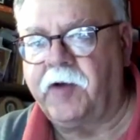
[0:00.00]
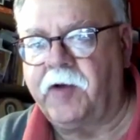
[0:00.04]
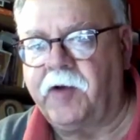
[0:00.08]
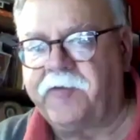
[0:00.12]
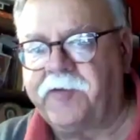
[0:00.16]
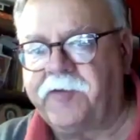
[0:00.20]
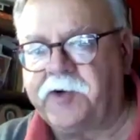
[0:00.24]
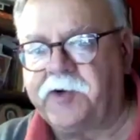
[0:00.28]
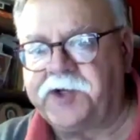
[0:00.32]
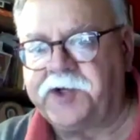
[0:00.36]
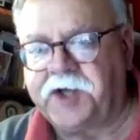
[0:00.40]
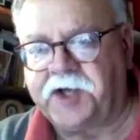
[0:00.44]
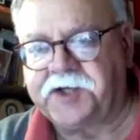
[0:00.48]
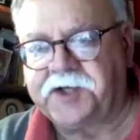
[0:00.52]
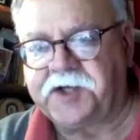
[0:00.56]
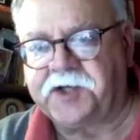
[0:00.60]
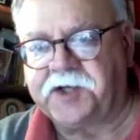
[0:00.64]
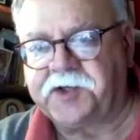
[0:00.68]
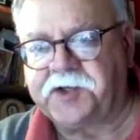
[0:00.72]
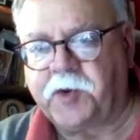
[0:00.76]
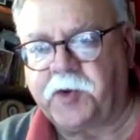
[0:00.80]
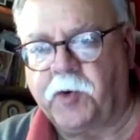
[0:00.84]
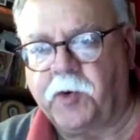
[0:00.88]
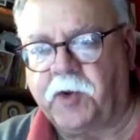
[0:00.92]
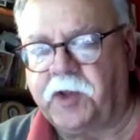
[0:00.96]
for
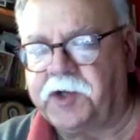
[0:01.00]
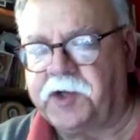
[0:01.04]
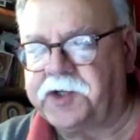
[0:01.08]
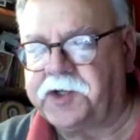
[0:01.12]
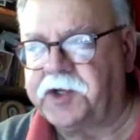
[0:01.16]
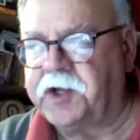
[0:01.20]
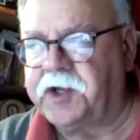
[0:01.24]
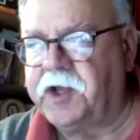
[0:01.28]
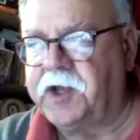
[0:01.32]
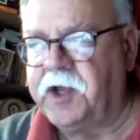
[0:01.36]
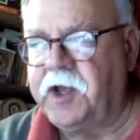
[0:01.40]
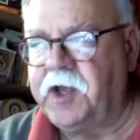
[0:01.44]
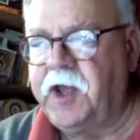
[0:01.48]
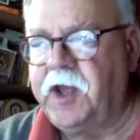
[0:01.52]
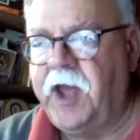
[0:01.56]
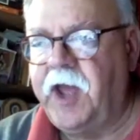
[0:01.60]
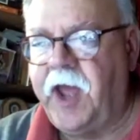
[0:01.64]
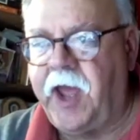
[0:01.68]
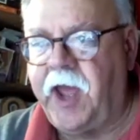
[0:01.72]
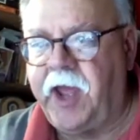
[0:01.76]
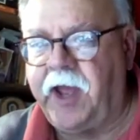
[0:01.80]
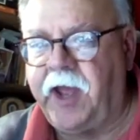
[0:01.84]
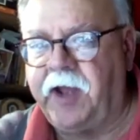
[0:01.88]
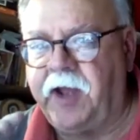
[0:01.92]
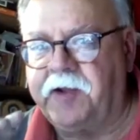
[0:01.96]
Justice Coalition.
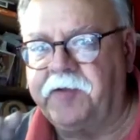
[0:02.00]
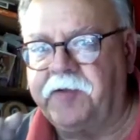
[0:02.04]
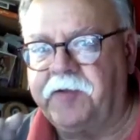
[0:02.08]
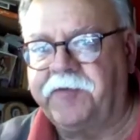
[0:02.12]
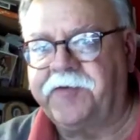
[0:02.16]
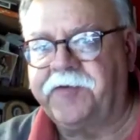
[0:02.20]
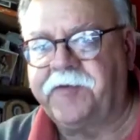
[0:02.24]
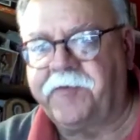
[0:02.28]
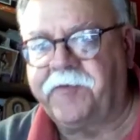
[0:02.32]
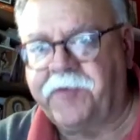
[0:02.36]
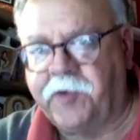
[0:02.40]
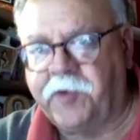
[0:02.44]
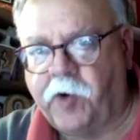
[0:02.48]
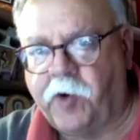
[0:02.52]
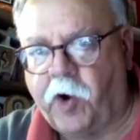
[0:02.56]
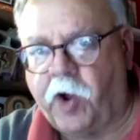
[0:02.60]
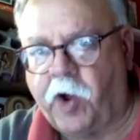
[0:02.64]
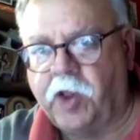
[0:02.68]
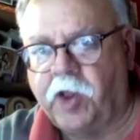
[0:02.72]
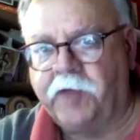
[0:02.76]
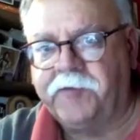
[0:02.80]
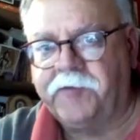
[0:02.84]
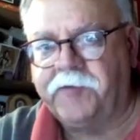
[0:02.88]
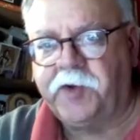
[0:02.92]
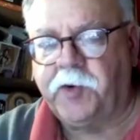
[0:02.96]
And for
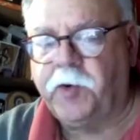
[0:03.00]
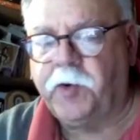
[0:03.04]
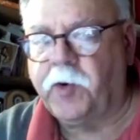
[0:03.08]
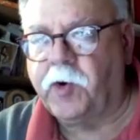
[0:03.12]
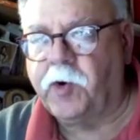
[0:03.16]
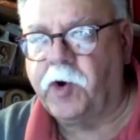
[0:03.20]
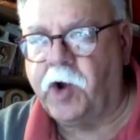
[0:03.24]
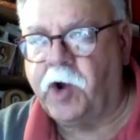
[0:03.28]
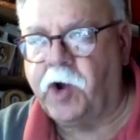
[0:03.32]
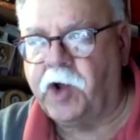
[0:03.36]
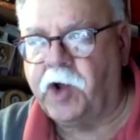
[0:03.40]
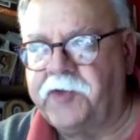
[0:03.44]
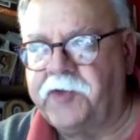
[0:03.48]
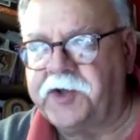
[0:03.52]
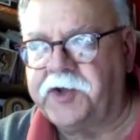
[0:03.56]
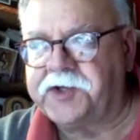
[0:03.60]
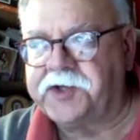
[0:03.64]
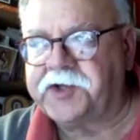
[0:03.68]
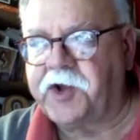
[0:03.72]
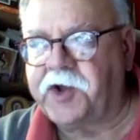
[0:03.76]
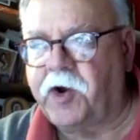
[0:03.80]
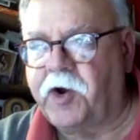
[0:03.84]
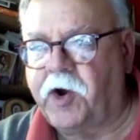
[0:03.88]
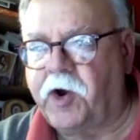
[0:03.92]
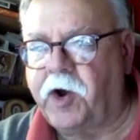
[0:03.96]
all of you who are this
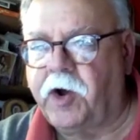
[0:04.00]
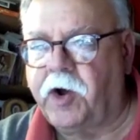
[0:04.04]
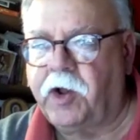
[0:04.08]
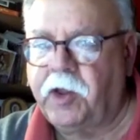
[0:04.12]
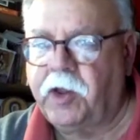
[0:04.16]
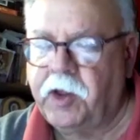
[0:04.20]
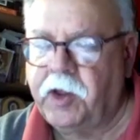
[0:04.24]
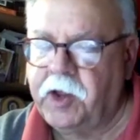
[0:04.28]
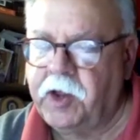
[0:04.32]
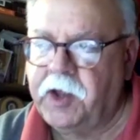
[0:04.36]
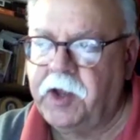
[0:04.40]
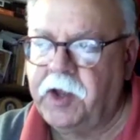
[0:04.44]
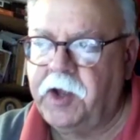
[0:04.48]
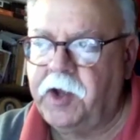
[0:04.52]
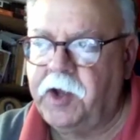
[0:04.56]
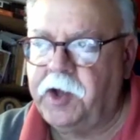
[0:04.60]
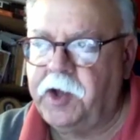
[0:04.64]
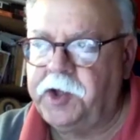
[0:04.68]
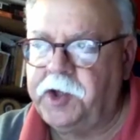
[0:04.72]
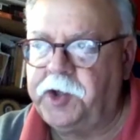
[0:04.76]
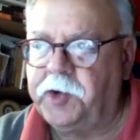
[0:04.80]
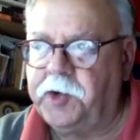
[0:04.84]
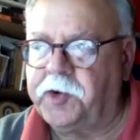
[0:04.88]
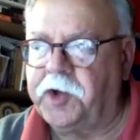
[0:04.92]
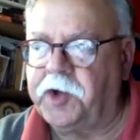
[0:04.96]
call,
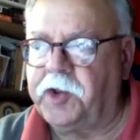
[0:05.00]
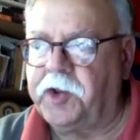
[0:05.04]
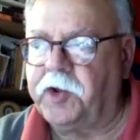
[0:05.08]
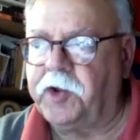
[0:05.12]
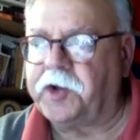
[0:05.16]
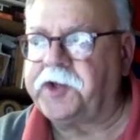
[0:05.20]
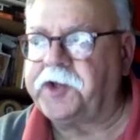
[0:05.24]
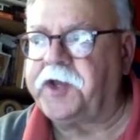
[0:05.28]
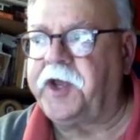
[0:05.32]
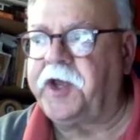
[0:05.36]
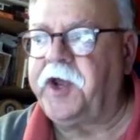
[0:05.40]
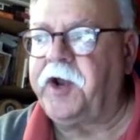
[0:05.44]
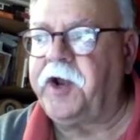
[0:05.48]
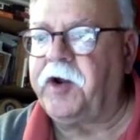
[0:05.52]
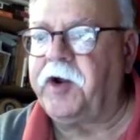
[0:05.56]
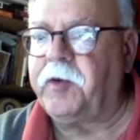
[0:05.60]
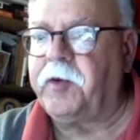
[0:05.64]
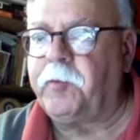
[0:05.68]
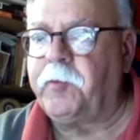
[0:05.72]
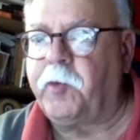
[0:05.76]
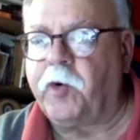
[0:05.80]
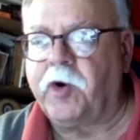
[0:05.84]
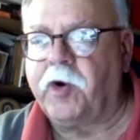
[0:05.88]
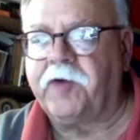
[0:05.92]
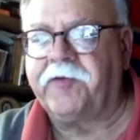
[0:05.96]
you can look to hear
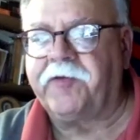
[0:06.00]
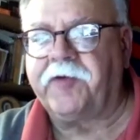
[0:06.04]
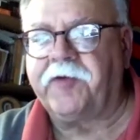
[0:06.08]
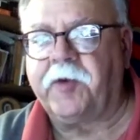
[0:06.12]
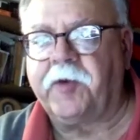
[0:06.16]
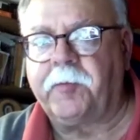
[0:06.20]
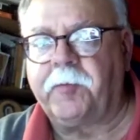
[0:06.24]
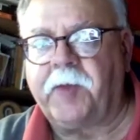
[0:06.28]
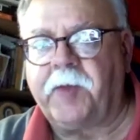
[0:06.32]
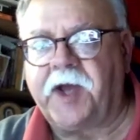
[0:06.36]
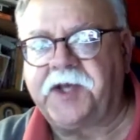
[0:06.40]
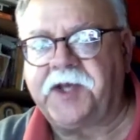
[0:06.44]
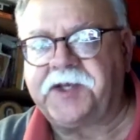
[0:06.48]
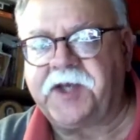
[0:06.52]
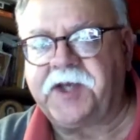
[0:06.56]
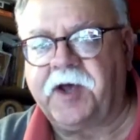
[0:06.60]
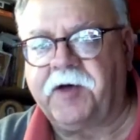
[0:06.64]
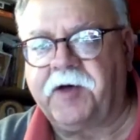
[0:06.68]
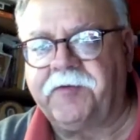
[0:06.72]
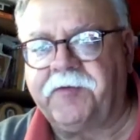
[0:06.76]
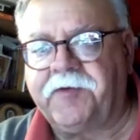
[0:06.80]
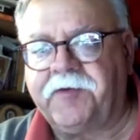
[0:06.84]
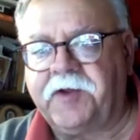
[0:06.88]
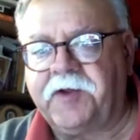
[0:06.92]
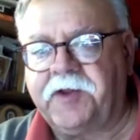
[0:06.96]
more from
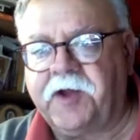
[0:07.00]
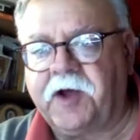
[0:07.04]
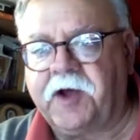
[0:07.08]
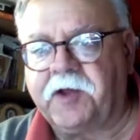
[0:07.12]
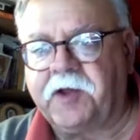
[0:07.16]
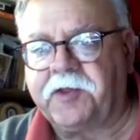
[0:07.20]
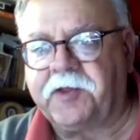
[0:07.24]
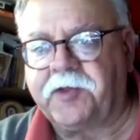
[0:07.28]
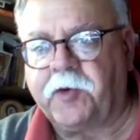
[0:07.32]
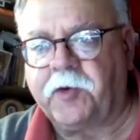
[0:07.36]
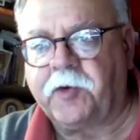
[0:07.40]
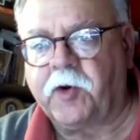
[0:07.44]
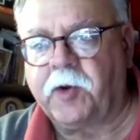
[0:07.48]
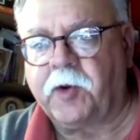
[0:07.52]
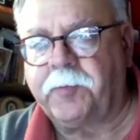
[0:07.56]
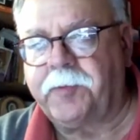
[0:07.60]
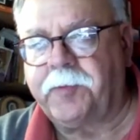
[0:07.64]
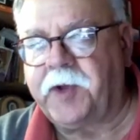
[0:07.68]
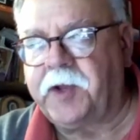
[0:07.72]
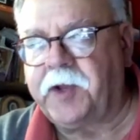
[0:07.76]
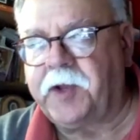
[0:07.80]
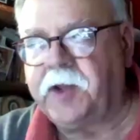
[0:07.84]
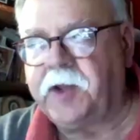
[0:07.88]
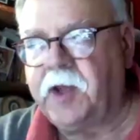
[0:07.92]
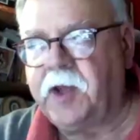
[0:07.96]
myself and Doug Thorpe
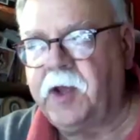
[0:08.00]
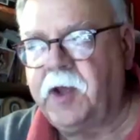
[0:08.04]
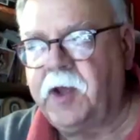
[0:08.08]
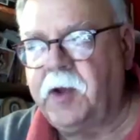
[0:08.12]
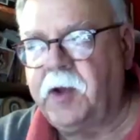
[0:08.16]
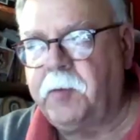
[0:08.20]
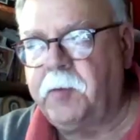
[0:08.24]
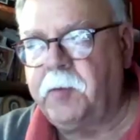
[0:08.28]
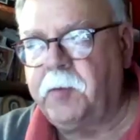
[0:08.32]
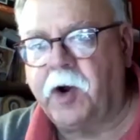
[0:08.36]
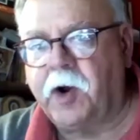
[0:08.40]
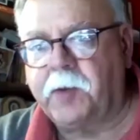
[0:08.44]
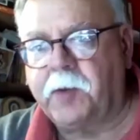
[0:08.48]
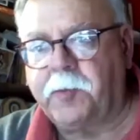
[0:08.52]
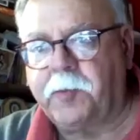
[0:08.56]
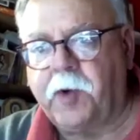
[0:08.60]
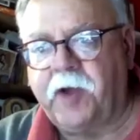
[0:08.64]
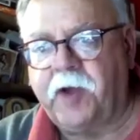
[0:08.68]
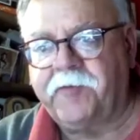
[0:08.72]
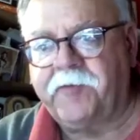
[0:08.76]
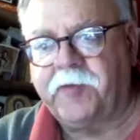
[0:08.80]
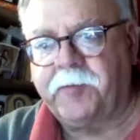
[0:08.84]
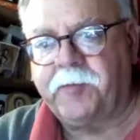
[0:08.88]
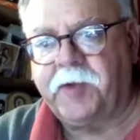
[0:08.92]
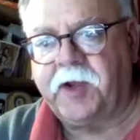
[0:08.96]
and Mark
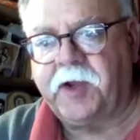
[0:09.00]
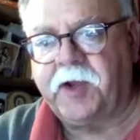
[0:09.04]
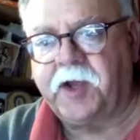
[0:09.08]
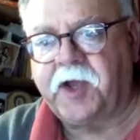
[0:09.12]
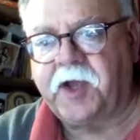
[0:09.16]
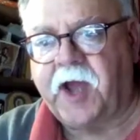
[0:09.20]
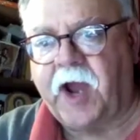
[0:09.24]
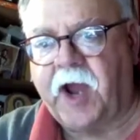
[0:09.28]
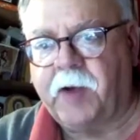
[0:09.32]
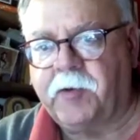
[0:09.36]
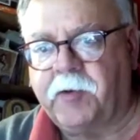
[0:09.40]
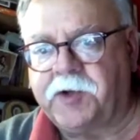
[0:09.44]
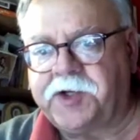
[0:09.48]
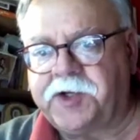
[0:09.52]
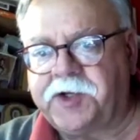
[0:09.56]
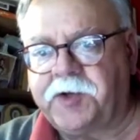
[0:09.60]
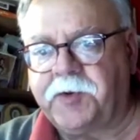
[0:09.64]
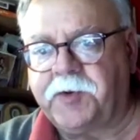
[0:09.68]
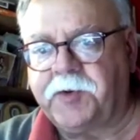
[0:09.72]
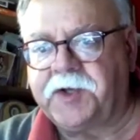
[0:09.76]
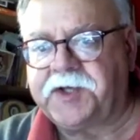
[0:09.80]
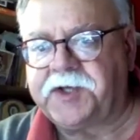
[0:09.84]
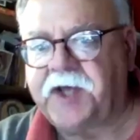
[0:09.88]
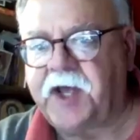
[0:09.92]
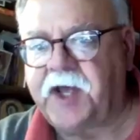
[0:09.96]
Braverman at Kairos
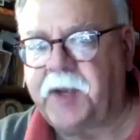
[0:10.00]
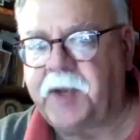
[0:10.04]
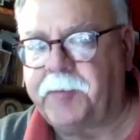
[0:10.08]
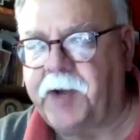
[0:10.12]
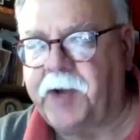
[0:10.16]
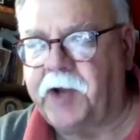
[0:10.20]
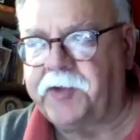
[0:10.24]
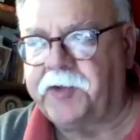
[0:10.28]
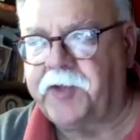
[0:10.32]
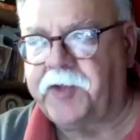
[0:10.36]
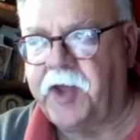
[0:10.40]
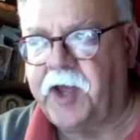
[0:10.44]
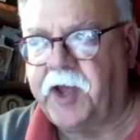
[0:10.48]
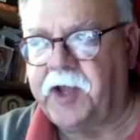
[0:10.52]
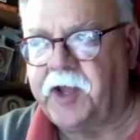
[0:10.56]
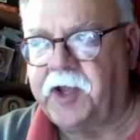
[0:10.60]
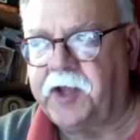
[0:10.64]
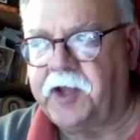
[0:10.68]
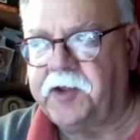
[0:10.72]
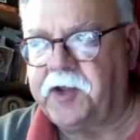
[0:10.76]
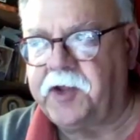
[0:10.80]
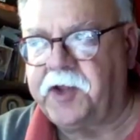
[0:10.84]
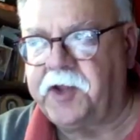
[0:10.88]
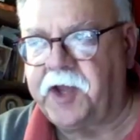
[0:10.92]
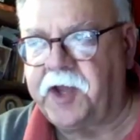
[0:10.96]
USA about that
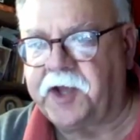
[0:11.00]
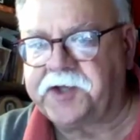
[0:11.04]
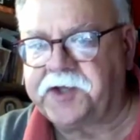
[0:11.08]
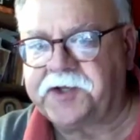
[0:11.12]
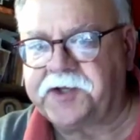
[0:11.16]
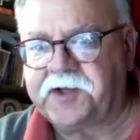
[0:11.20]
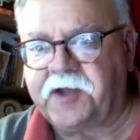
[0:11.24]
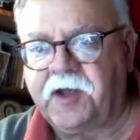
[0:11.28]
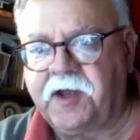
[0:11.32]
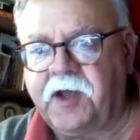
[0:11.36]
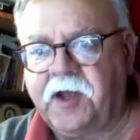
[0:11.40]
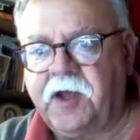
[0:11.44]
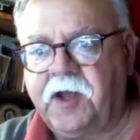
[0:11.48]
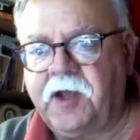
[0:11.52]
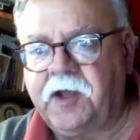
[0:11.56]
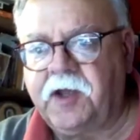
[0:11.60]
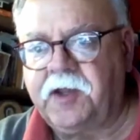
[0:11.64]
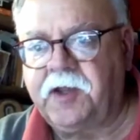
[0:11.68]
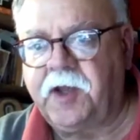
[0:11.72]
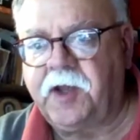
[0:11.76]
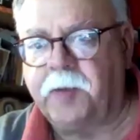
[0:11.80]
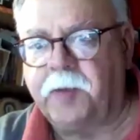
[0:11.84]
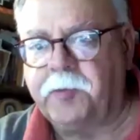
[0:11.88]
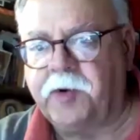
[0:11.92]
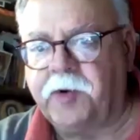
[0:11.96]
in the next
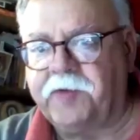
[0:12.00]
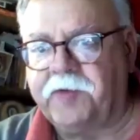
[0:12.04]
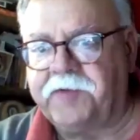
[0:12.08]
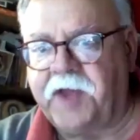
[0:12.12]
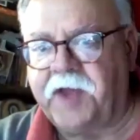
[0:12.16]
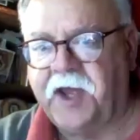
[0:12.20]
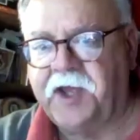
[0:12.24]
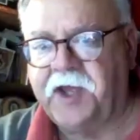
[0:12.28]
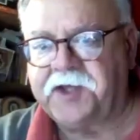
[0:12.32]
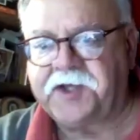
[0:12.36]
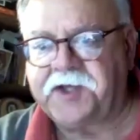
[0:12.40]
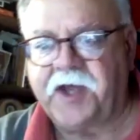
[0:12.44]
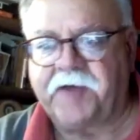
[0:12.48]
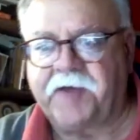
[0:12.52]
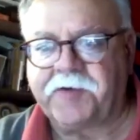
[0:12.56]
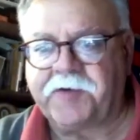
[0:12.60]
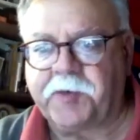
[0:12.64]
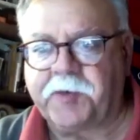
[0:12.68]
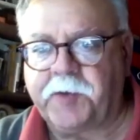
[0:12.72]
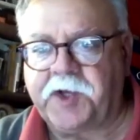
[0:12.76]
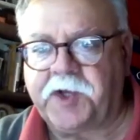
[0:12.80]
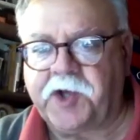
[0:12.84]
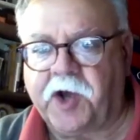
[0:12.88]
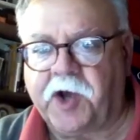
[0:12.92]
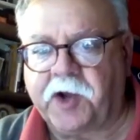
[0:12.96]
number of days after
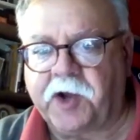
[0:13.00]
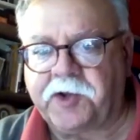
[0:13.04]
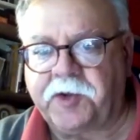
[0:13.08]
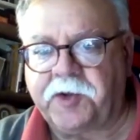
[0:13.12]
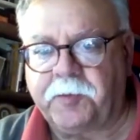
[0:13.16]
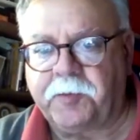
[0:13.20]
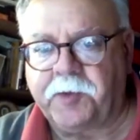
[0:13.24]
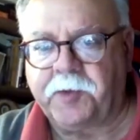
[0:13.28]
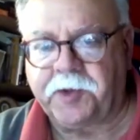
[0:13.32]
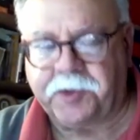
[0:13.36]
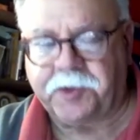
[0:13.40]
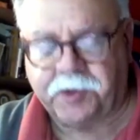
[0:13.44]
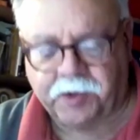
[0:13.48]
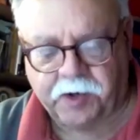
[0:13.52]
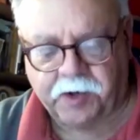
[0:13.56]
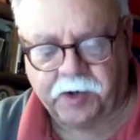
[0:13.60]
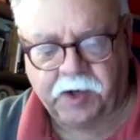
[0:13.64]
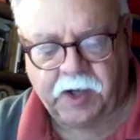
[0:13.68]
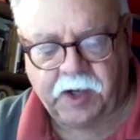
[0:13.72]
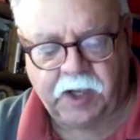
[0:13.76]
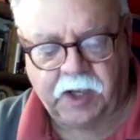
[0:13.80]
we talk to Munther.